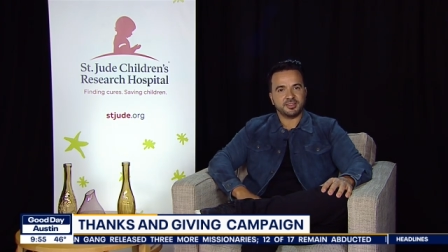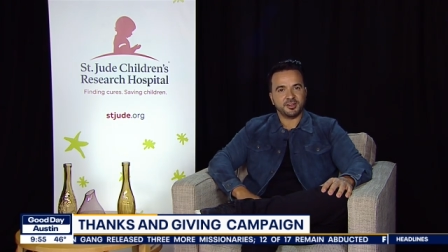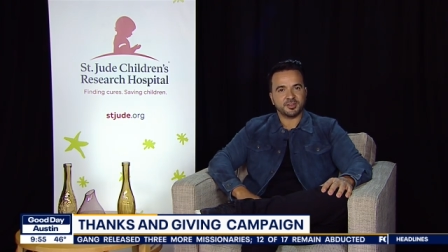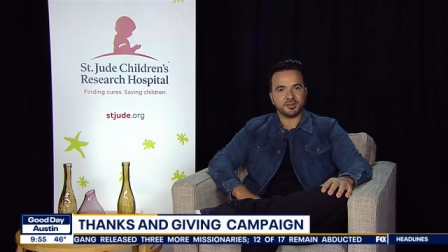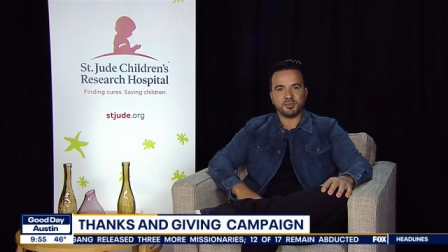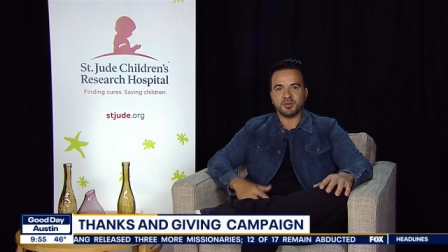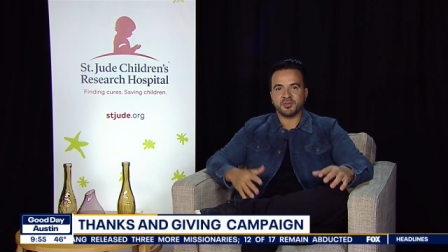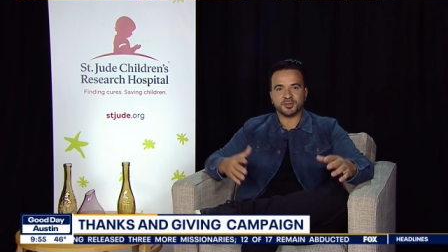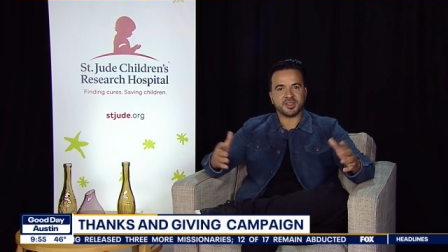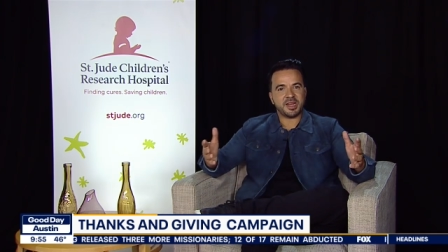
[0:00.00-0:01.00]
You know, it's a
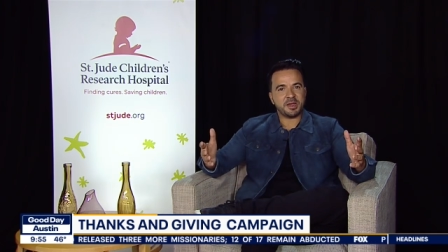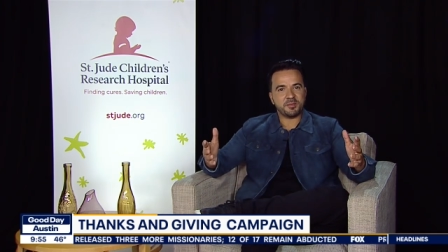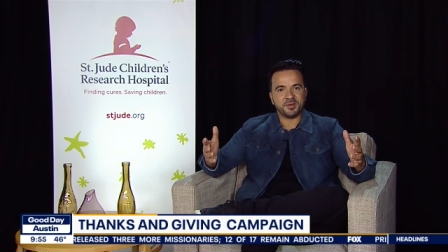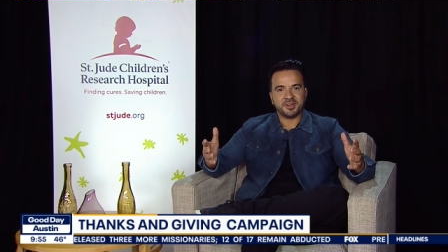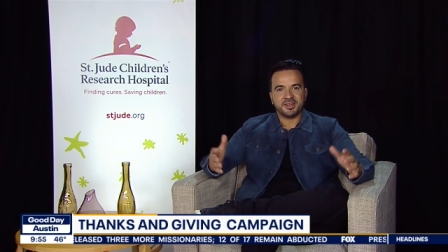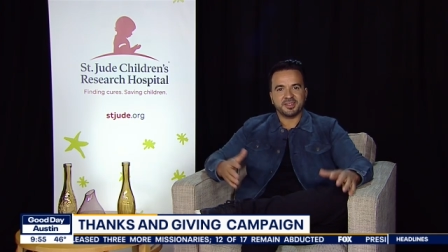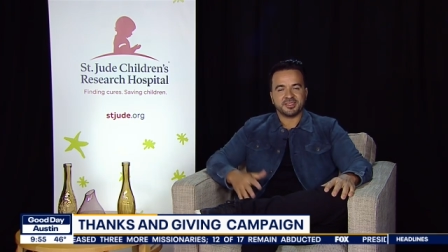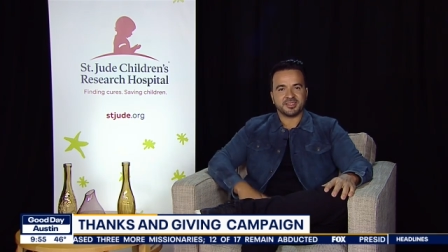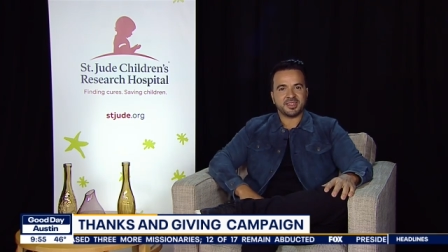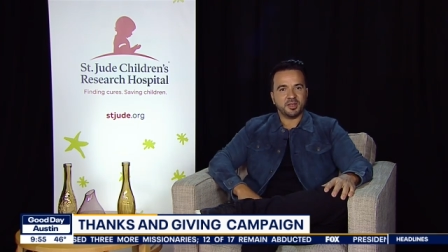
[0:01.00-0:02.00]
beautiful time
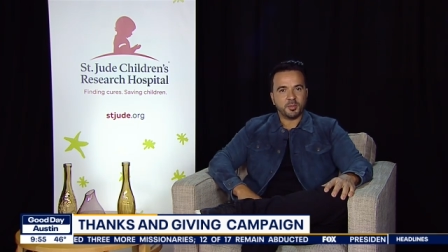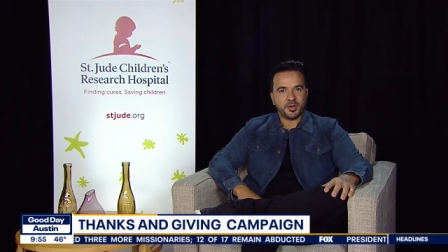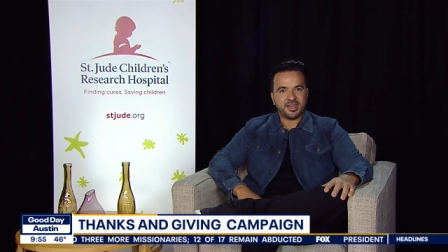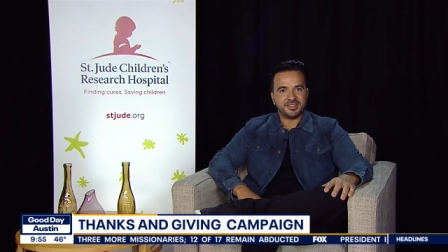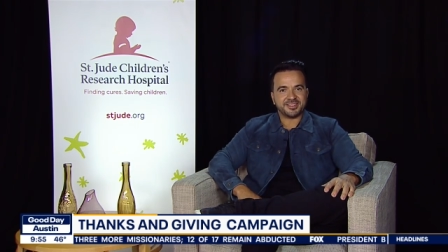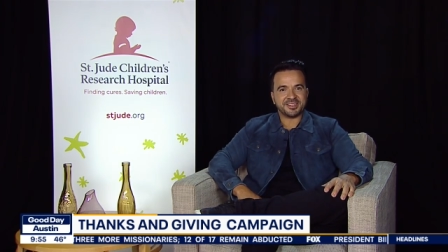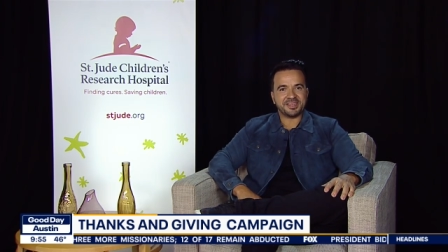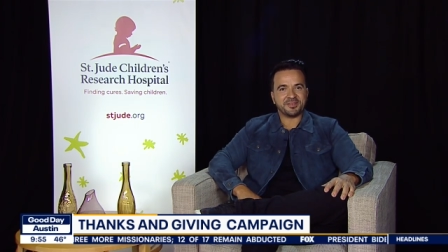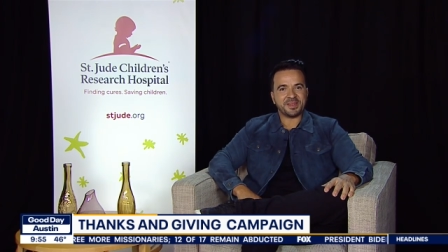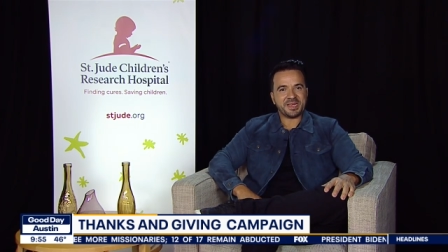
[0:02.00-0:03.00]
to celebrate, to
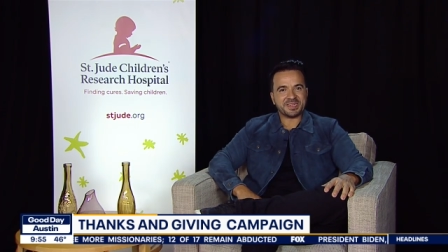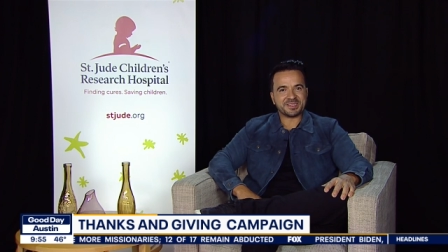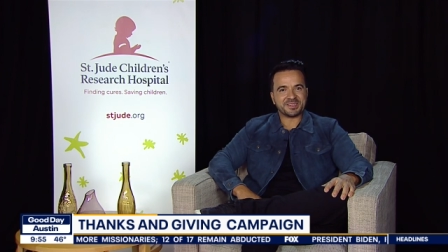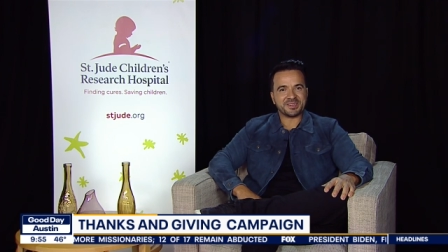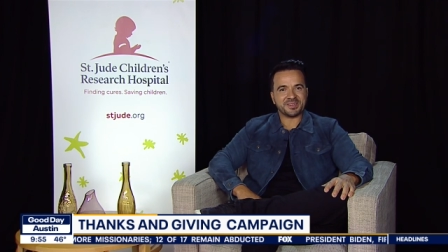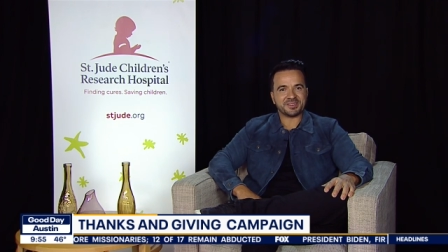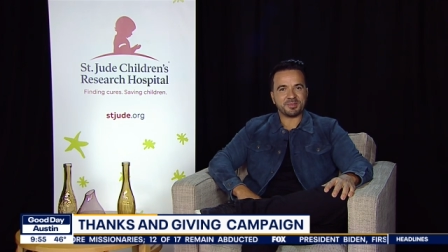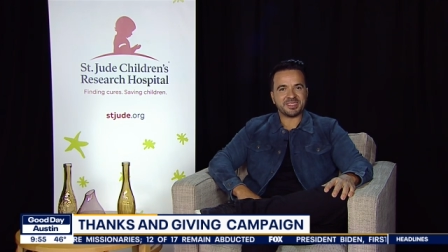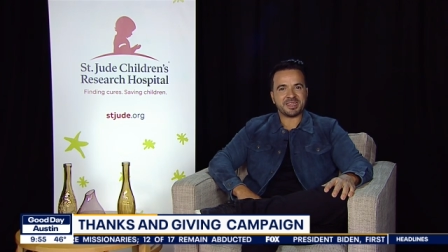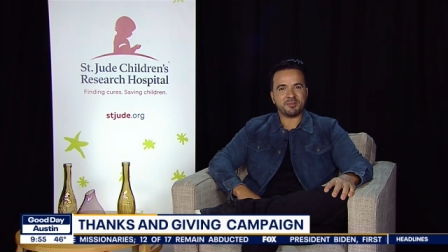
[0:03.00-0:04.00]
give thanks, to
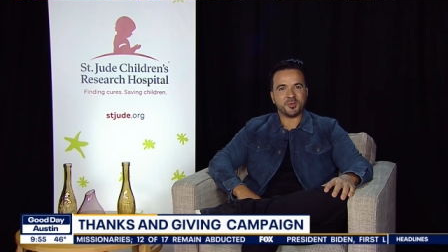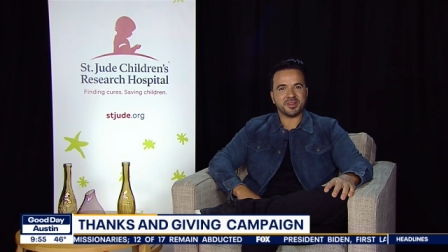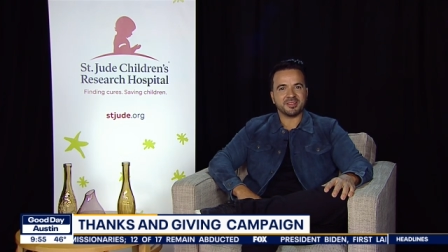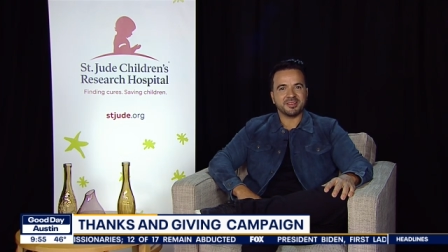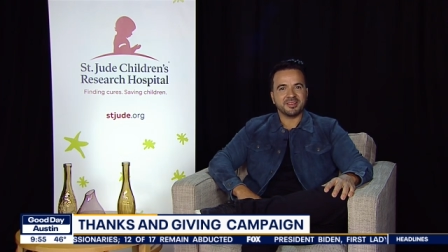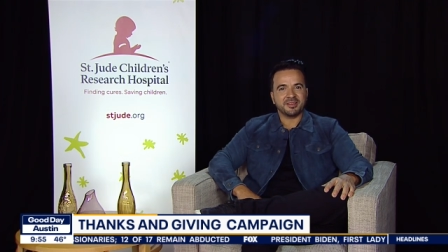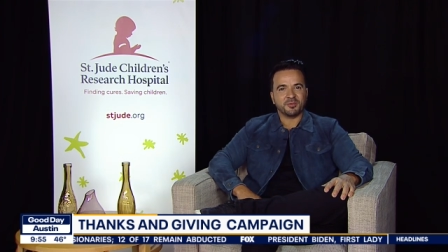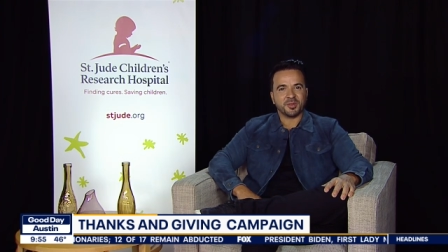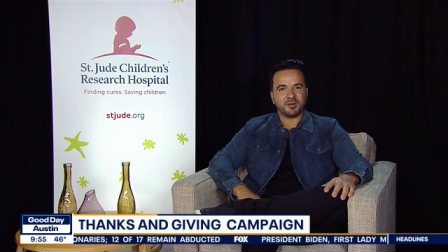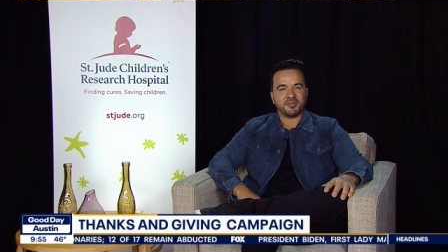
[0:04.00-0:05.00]
spend time with,
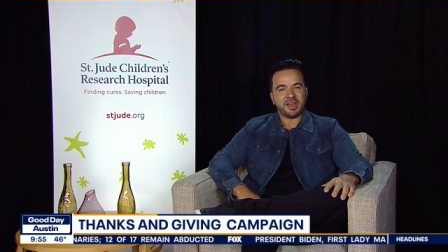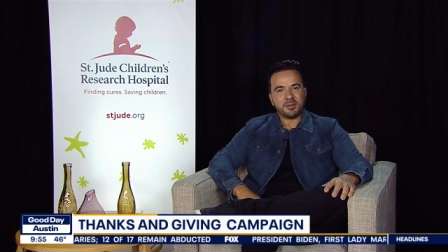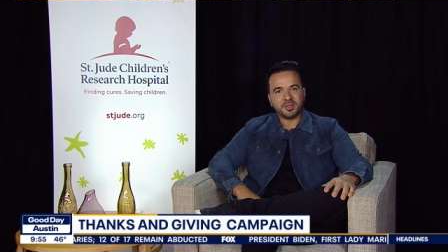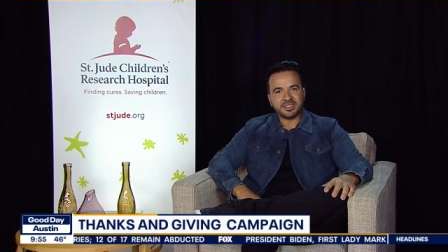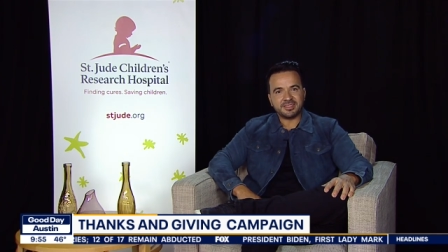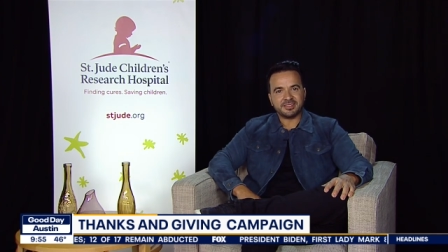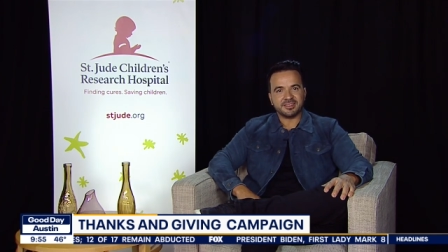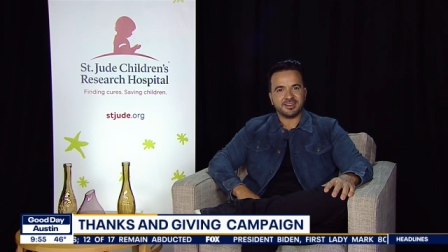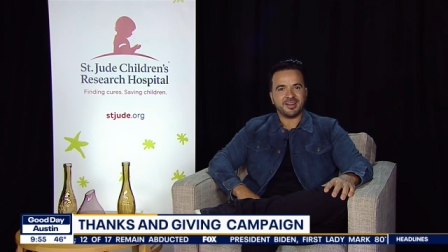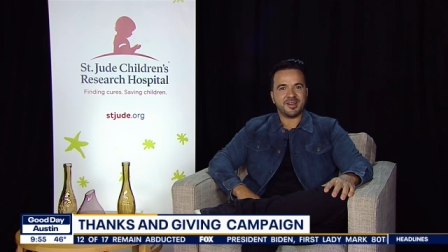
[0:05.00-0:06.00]
with our families,
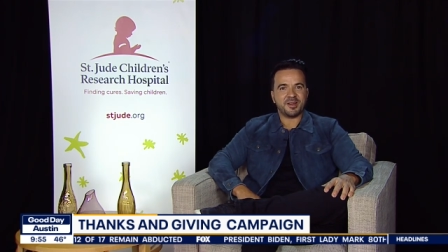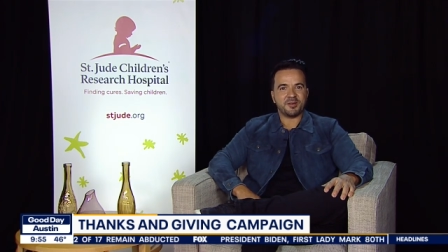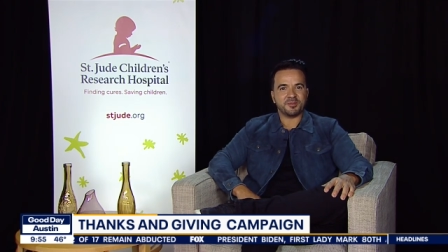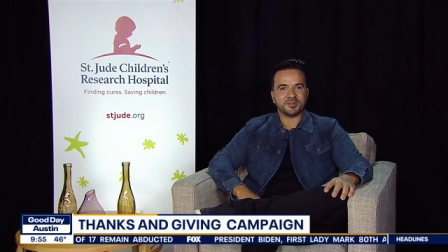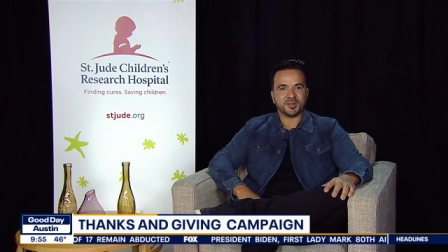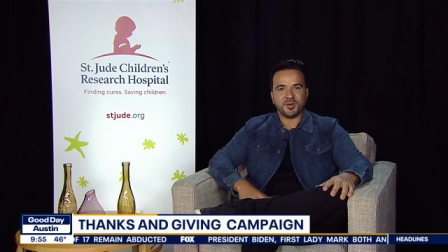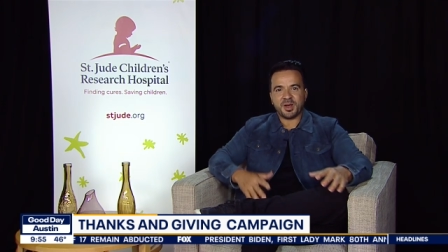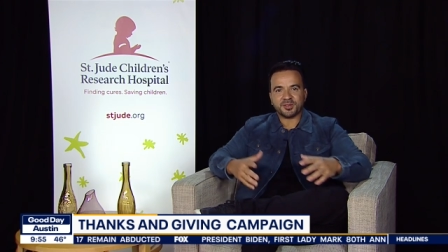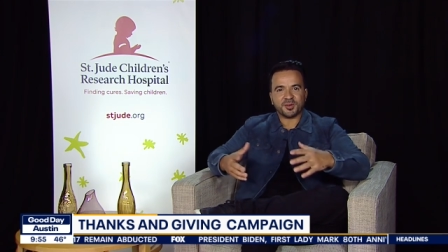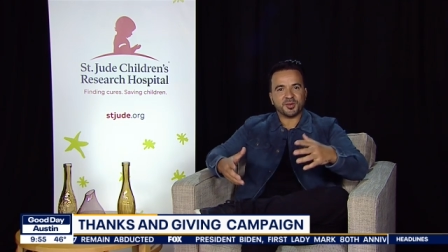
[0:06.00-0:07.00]
um, to go
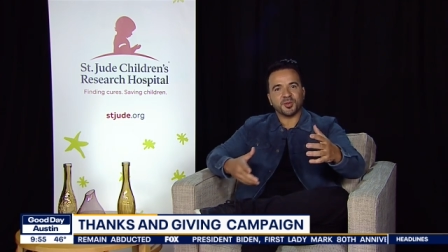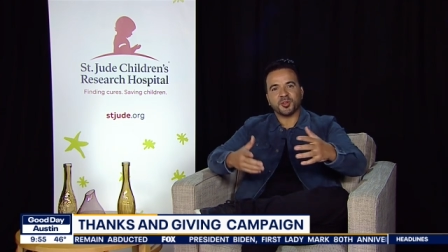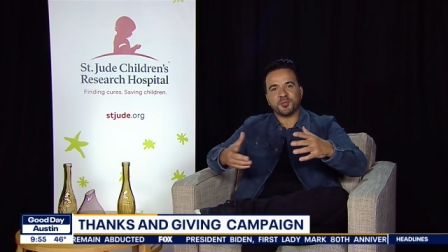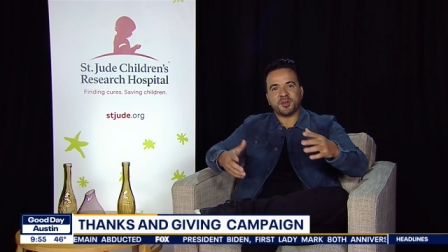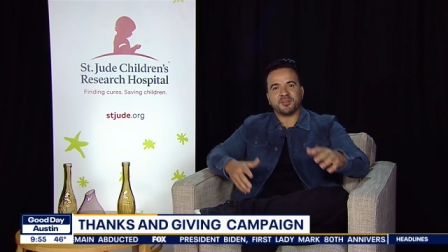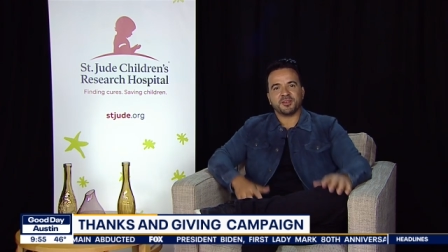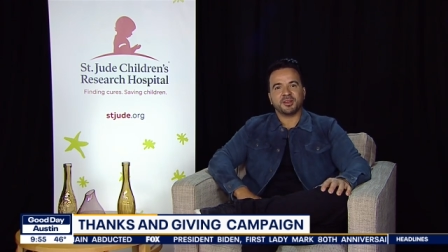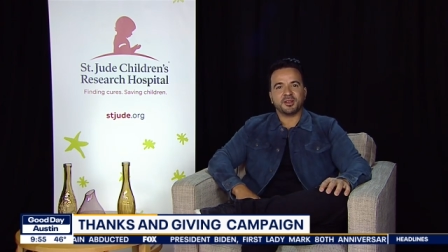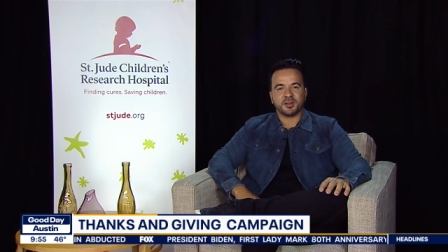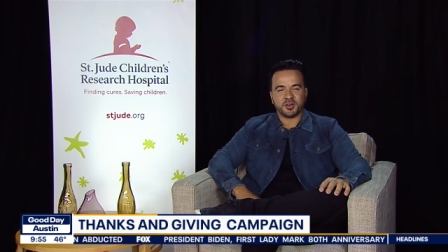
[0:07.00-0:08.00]
out there and do a little bit of
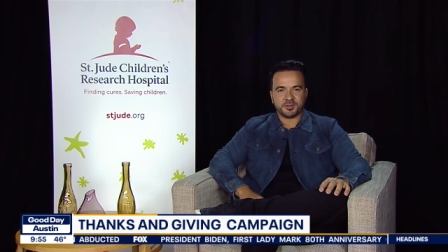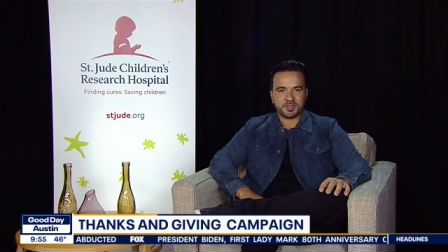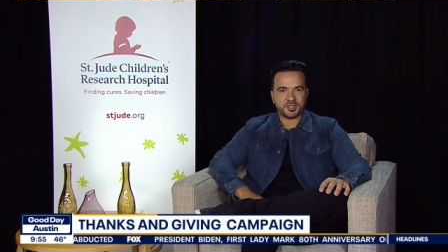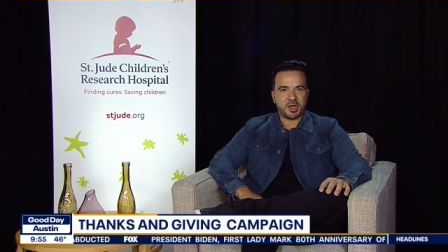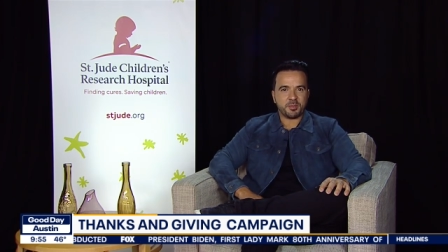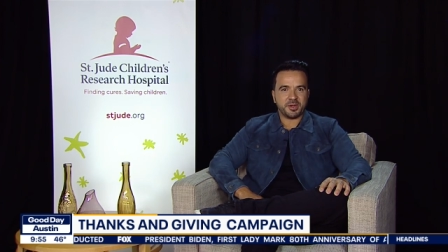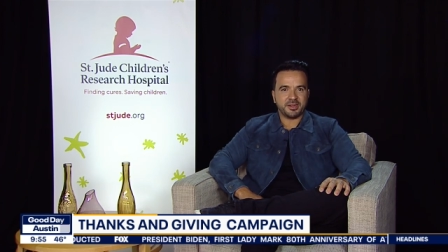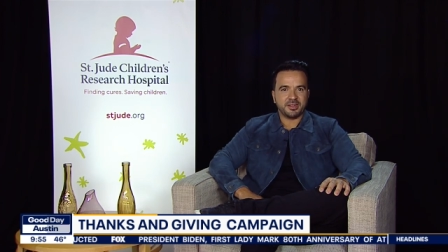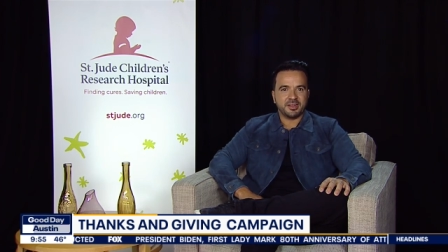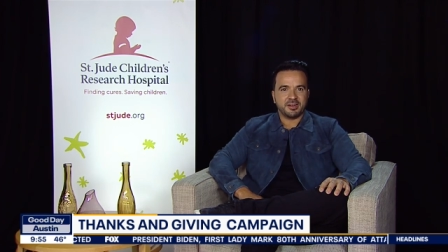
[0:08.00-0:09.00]
Christmas shopping.